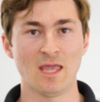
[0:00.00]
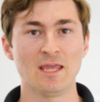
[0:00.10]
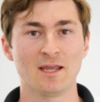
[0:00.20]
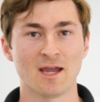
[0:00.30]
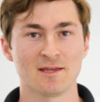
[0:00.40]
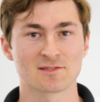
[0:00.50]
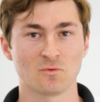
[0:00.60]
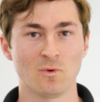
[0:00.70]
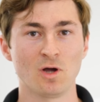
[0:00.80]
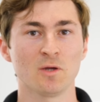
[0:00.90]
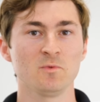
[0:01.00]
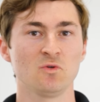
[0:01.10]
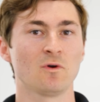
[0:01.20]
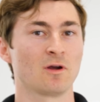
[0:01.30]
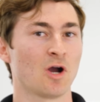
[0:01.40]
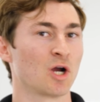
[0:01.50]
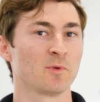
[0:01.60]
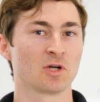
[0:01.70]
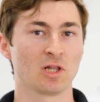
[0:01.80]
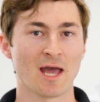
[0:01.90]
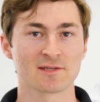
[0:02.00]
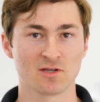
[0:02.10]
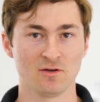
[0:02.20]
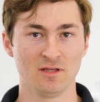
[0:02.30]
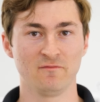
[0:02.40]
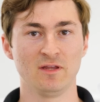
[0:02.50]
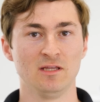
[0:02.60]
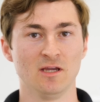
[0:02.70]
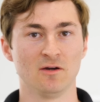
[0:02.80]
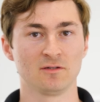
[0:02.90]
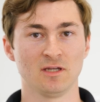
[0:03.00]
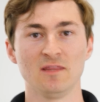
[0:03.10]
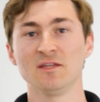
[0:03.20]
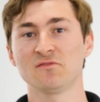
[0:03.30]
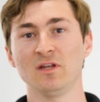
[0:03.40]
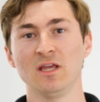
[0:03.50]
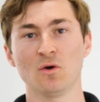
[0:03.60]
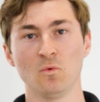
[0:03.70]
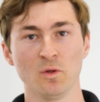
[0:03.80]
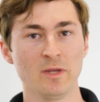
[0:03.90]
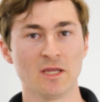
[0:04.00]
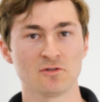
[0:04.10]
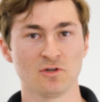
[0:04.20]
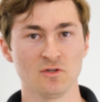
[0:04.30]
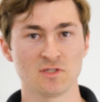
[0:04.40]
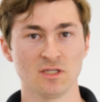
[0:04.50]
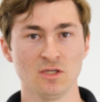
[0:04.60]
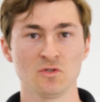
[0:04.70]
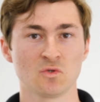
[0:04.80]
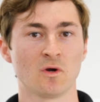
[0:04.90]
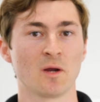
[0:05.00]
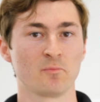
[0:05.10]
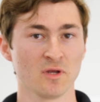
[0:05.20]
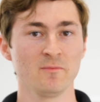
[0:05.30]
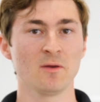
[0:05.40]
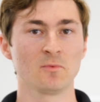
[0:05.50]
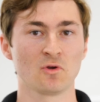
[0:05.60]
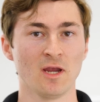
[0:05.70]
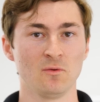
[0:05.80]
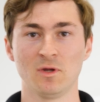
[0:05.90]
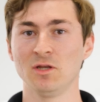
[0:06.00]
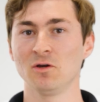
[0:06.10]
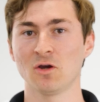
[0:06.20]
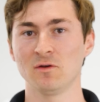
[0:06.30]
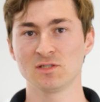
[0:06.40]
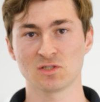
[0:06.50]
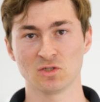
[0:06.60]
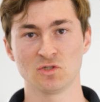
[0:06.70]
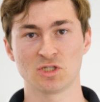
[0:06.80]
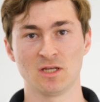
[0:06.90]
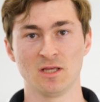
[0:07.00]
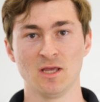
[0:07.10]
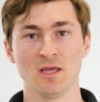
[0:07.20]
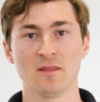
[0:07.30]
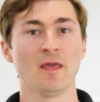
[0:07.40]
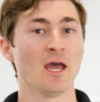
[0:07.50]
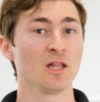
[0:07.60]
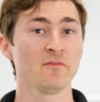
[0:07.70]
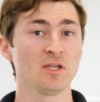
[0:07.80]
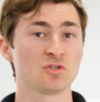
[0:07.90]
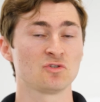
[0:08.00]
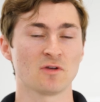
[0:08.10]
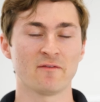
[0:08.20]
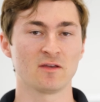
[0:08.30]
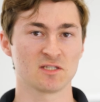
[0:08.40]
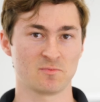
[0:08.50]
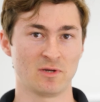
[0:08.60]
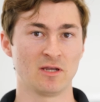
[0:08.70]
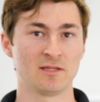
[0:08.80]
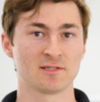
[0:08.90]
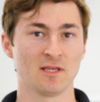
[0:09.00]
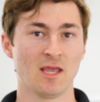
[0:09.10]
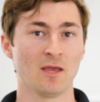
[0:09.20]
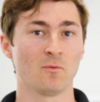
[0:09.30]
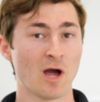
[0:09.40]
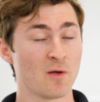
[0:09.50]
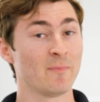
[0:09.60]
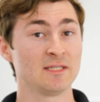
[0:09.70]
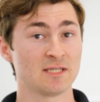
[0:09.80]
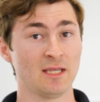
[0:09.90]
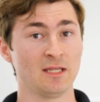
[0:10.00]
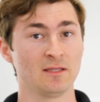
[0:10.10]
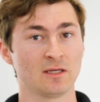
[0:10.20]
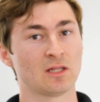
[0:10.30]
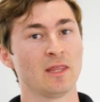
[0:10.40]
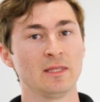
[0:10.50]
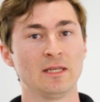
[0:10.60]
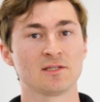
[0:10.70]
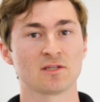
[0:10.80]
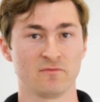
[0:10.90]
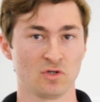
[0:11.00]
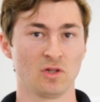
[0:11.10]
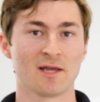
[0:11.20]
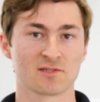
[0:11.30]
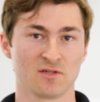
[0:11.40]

Hey guys, welcome to our Armour Glass Coating video. In this video, we'll be introducing you to our premium grade window coating solution that elevates your driving experience while maintaining the cleanliness of your glass